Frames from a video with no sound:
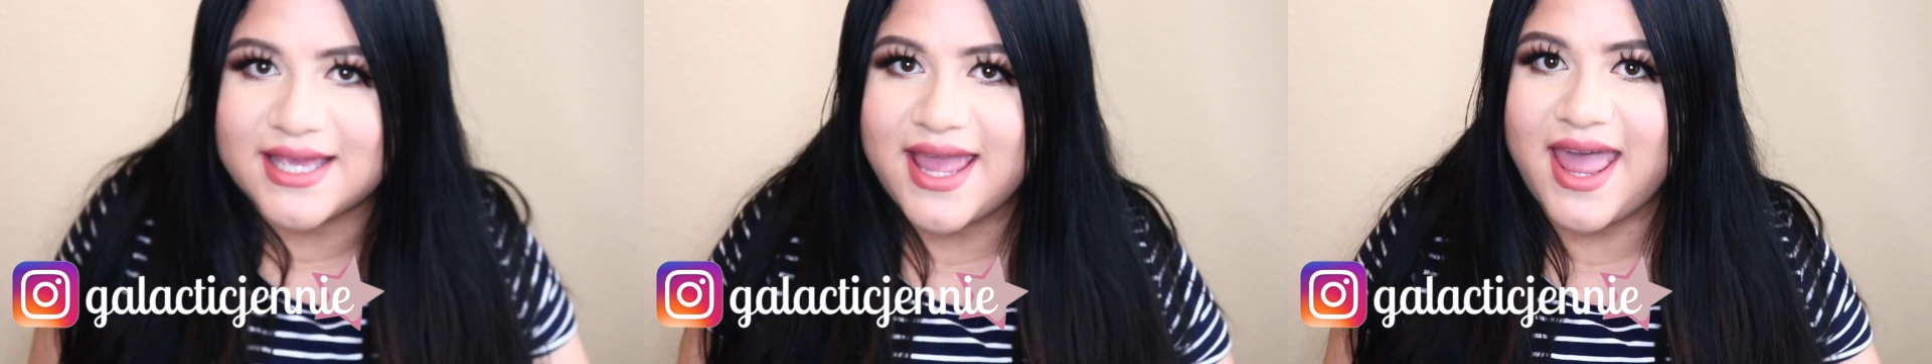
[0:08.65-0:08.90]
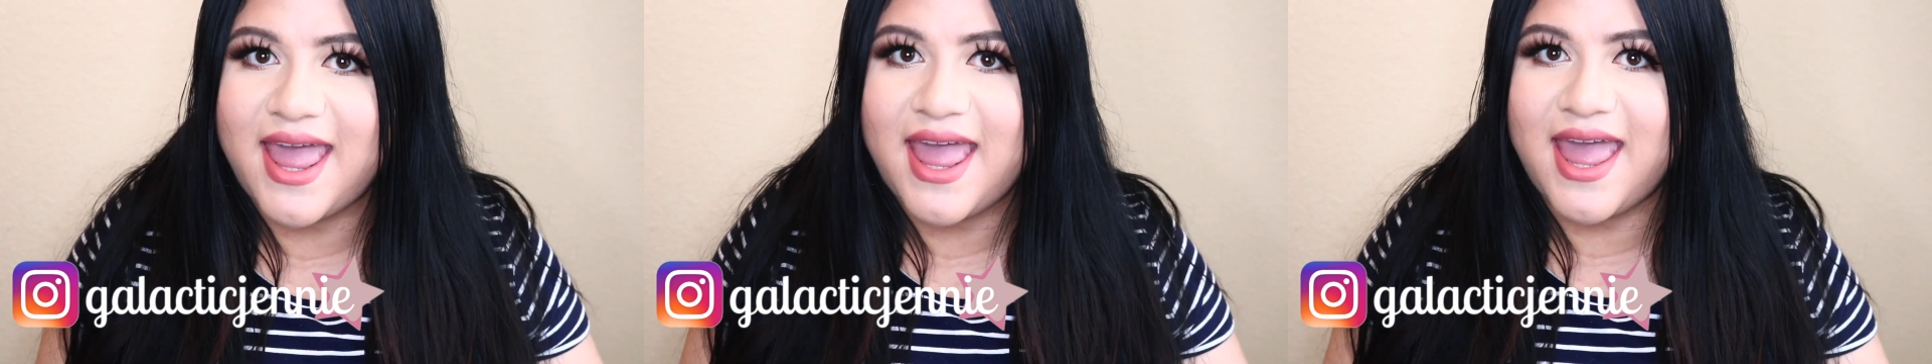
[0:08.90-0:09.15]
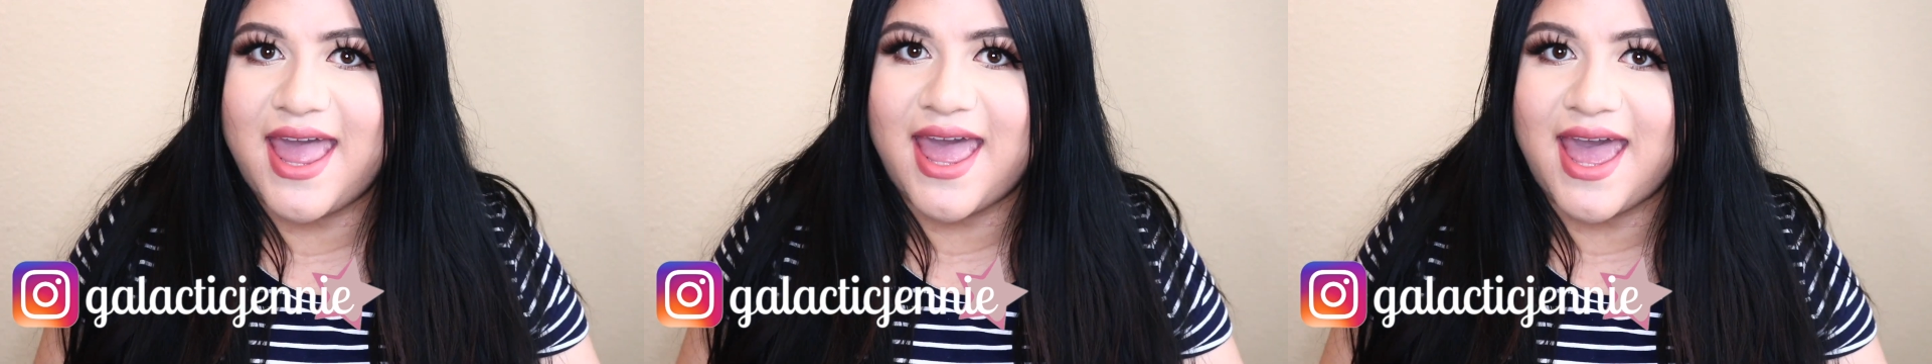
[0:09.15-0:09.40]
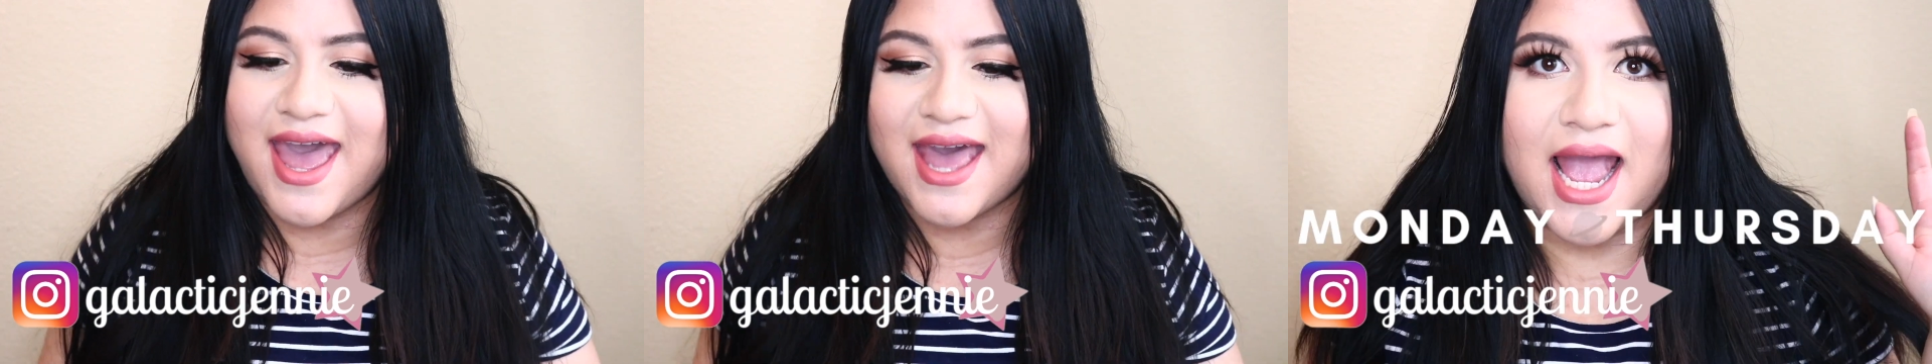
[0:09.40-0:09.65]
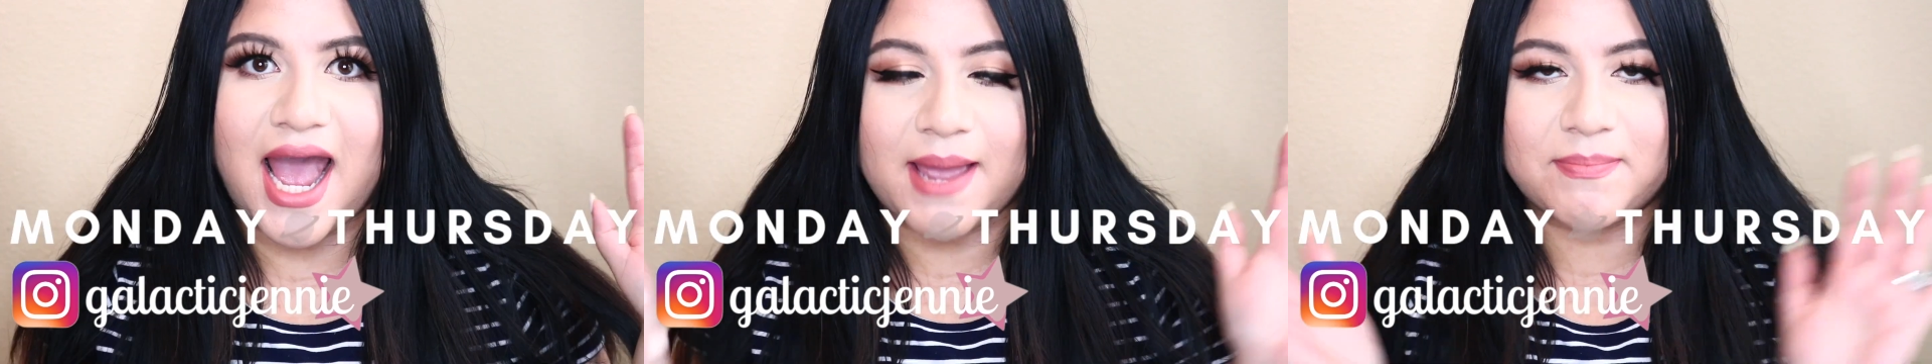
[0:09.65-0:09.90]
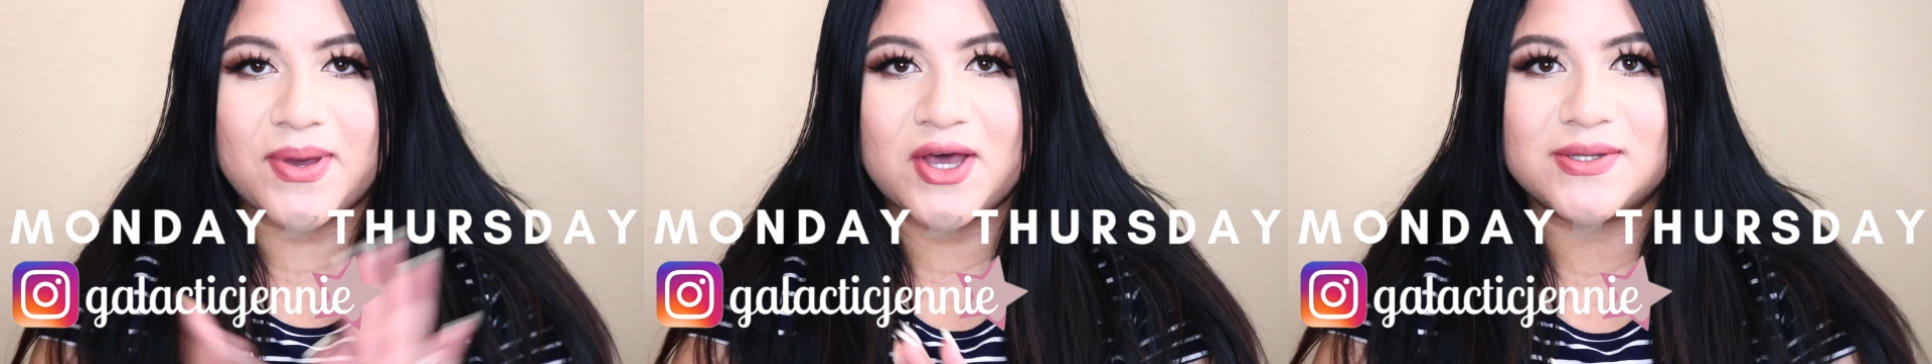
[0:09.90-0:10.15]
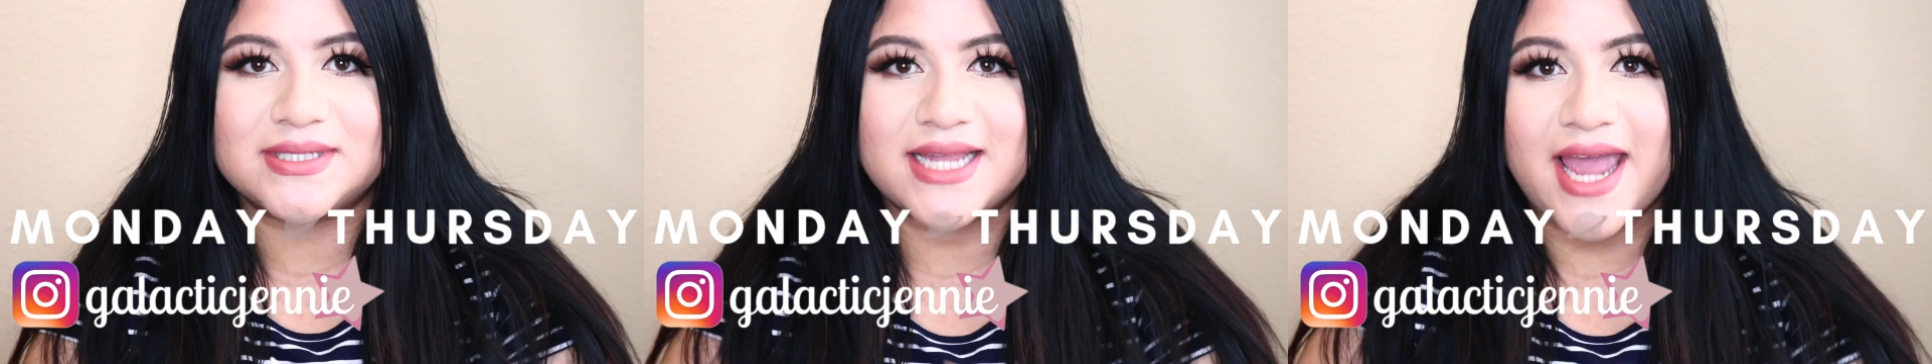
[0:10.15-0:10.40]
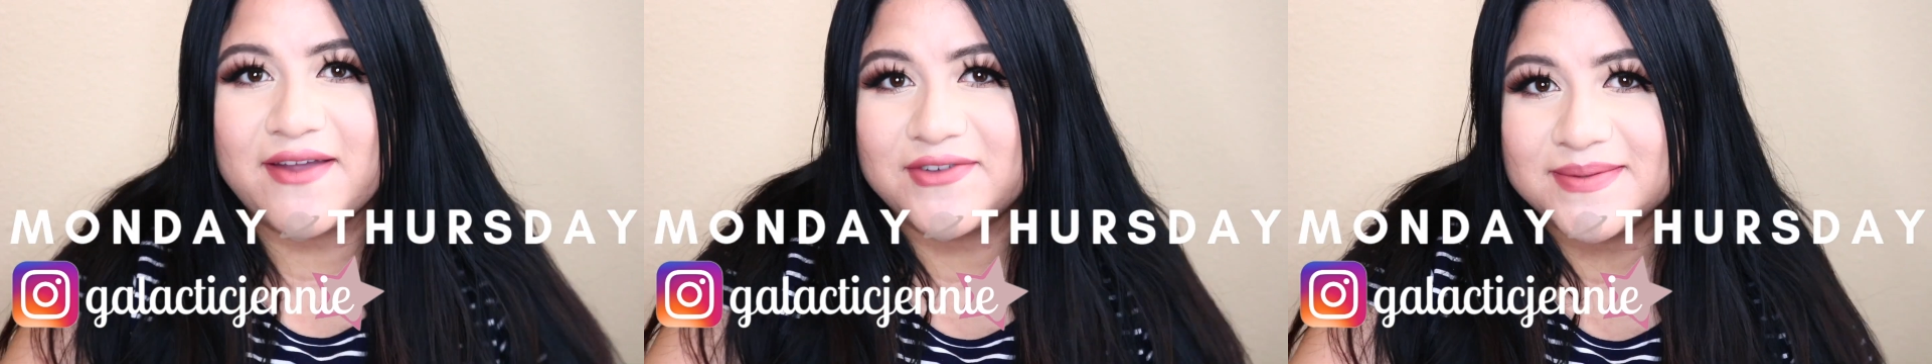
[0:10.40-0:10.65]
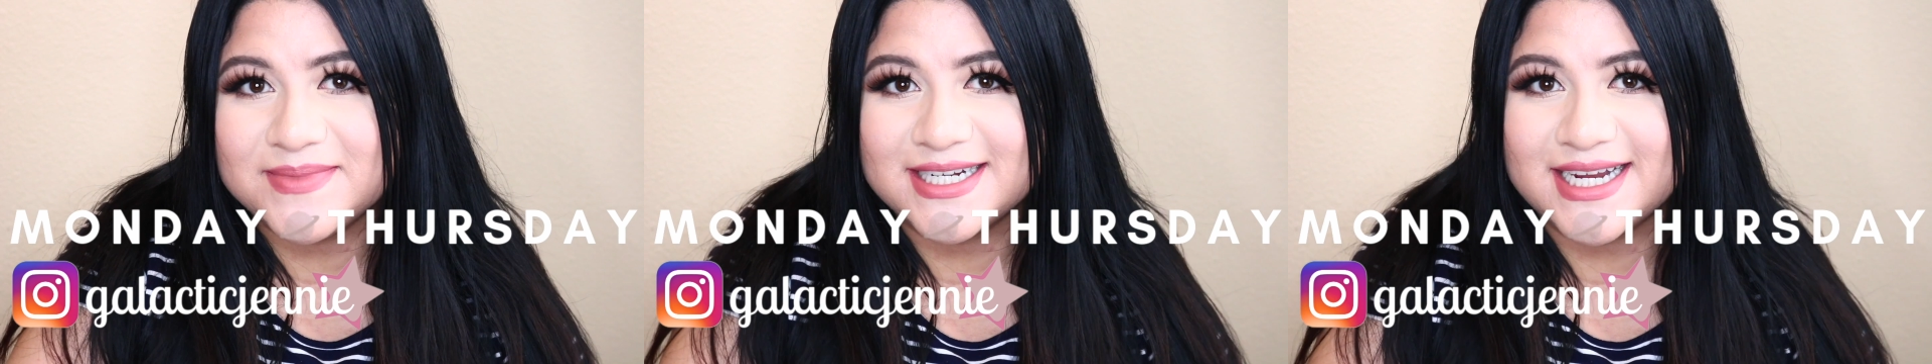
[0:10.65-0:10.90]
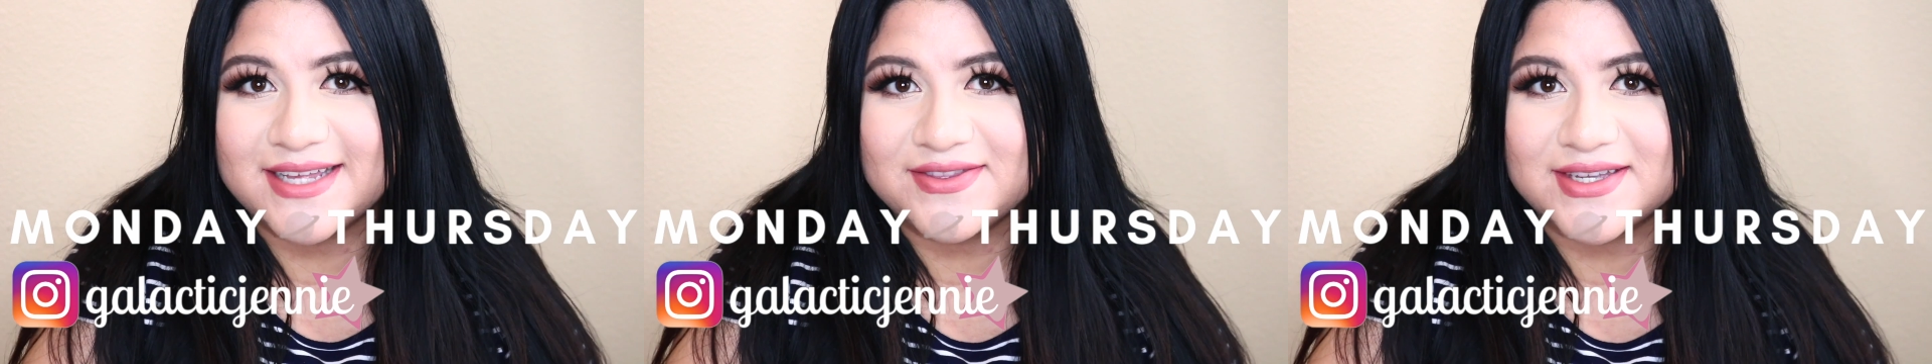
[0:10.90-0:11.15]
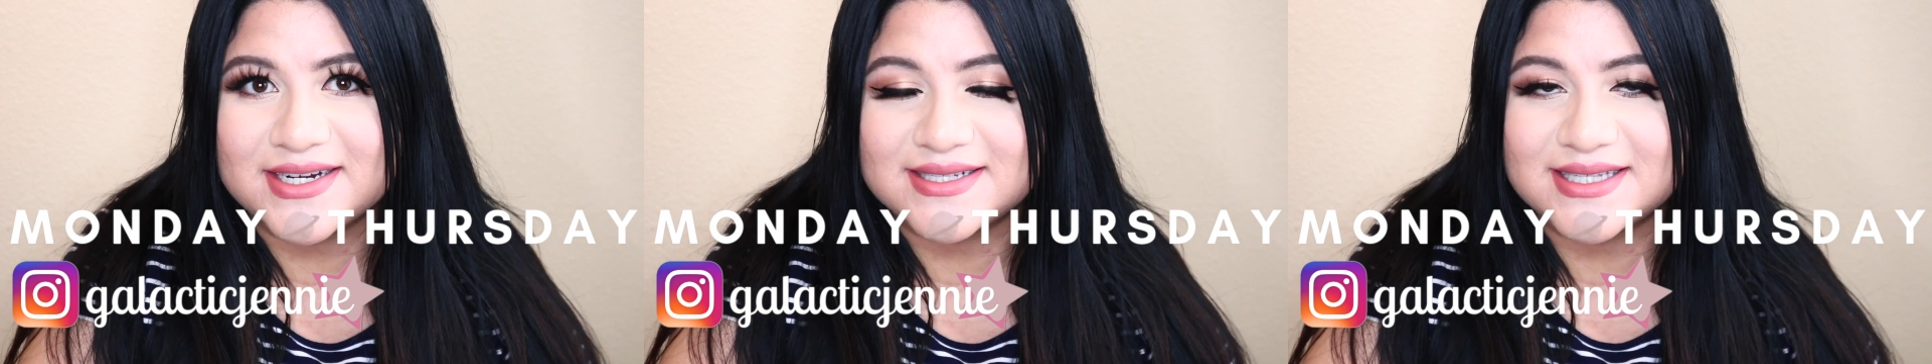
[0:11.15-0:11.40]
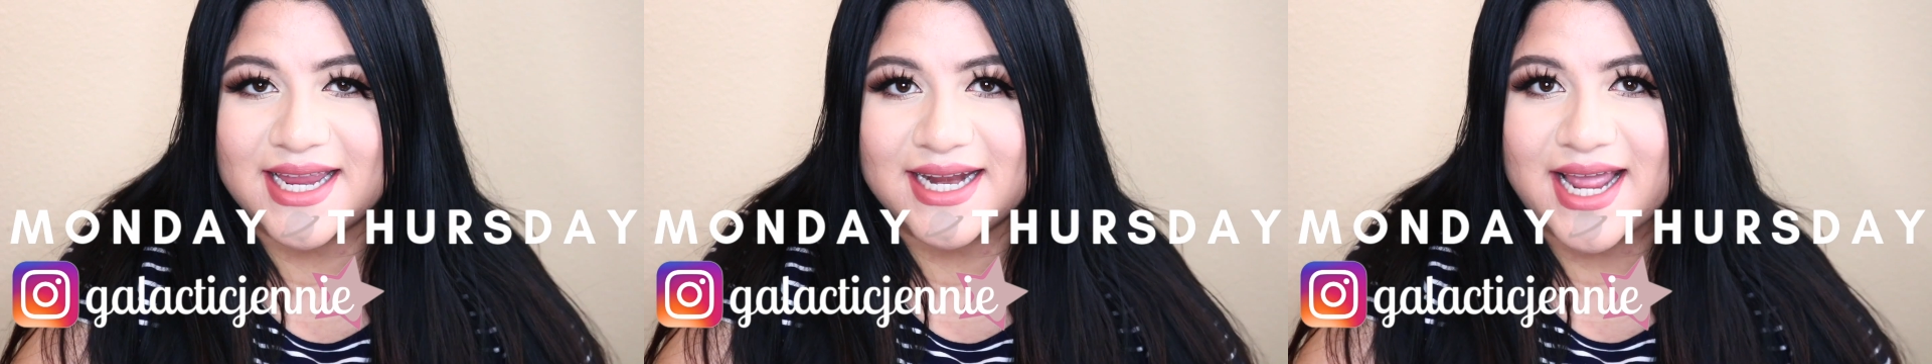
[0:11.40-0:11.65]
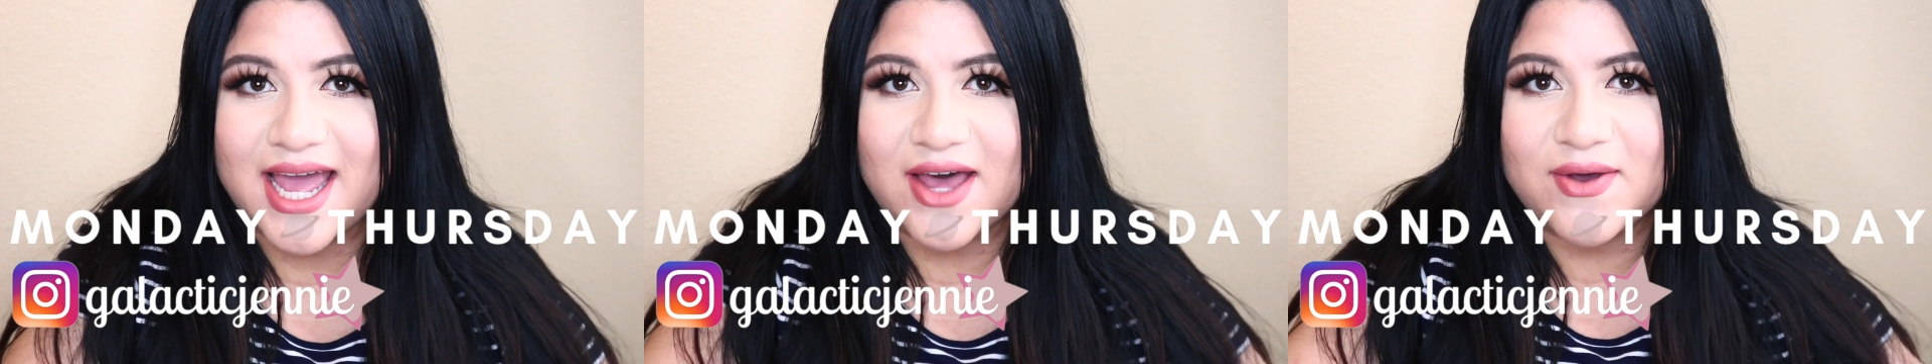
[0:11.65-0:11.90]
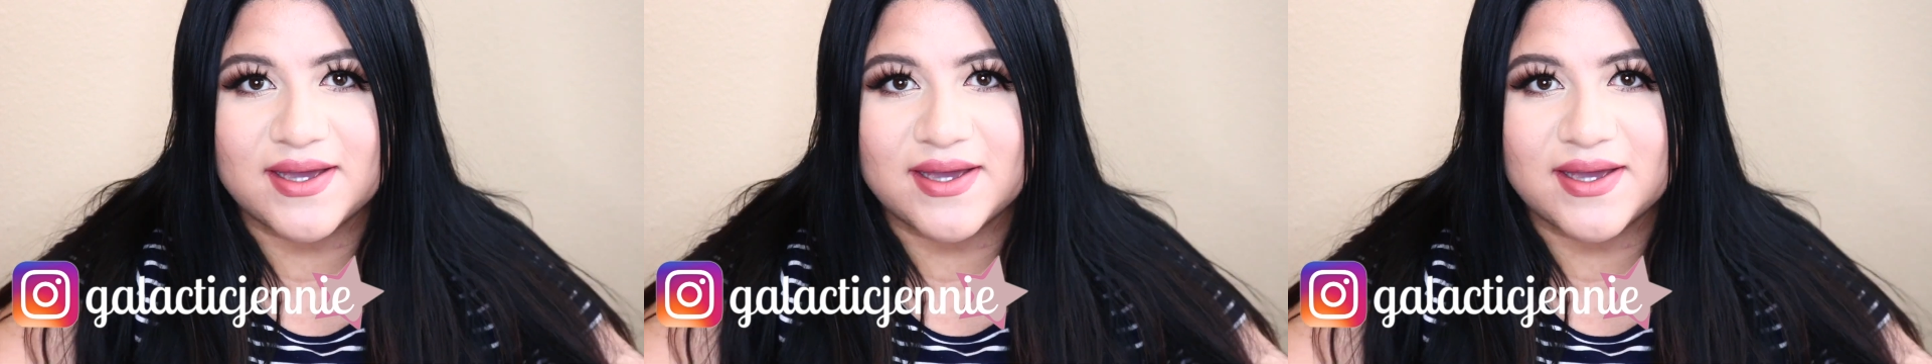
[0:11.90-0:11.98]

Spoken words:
Yeah, I post every Monday and Thursday now.